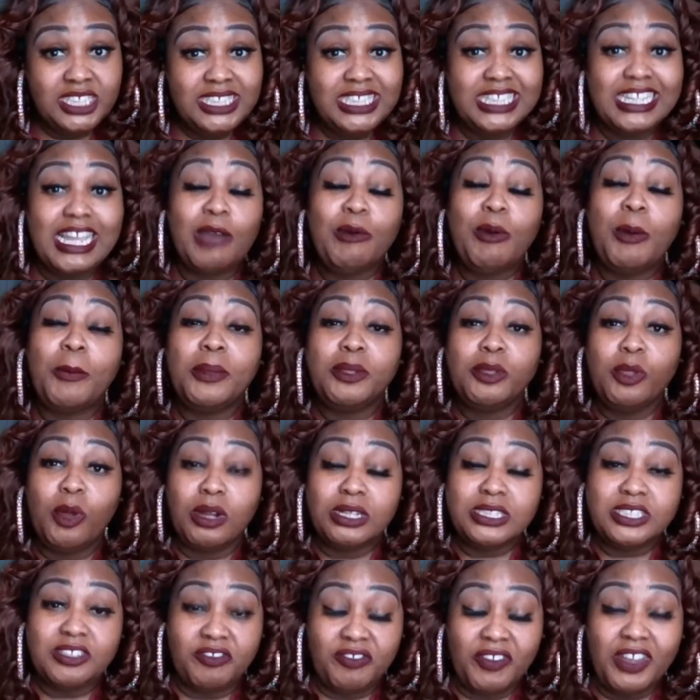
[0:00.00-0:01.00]
to get what
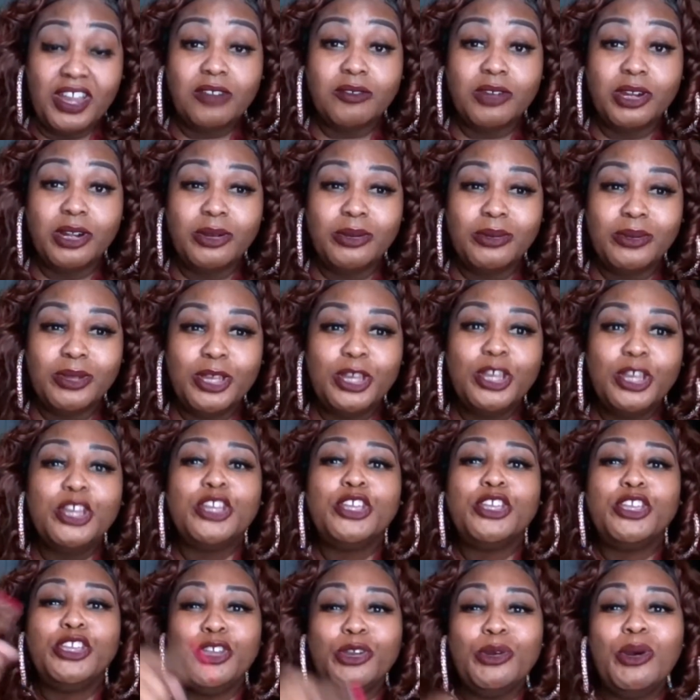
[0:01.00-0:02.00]
belonged to Pharaoh,
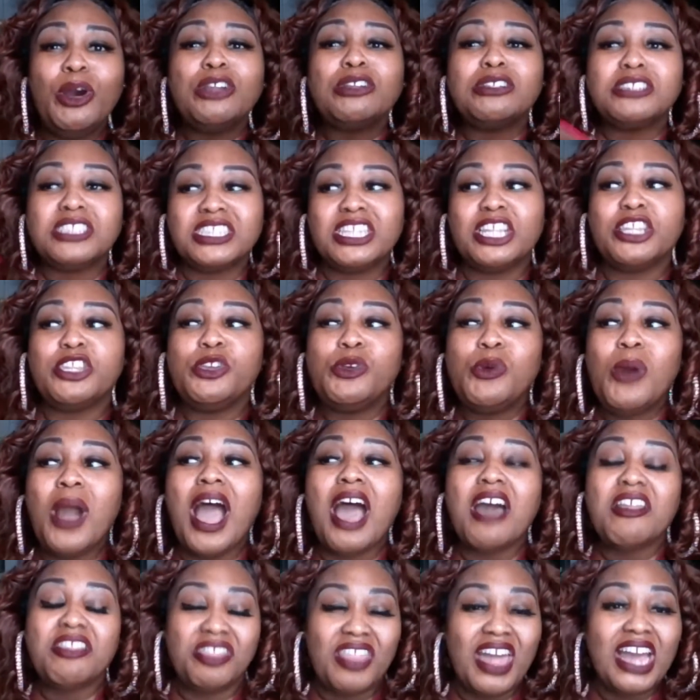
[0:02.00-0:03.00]
you understand that you
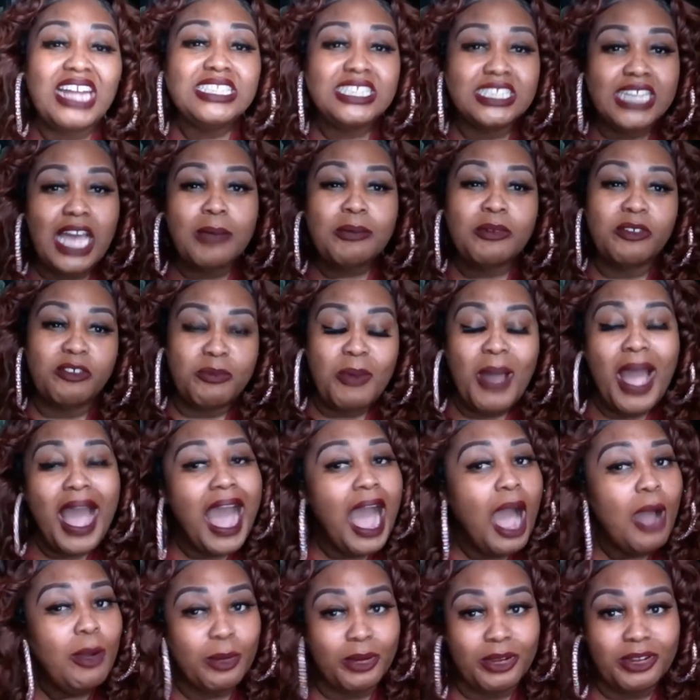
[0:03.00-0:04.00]
have that type of
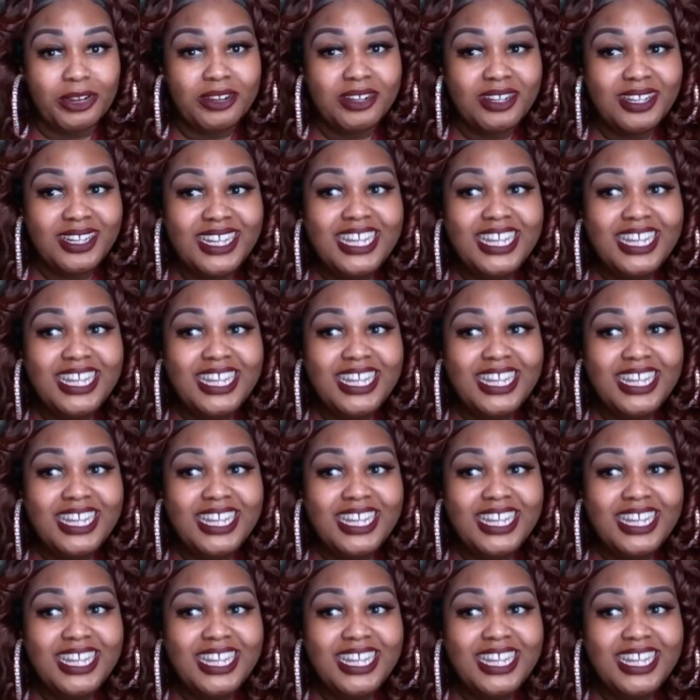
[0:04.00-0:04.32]
power.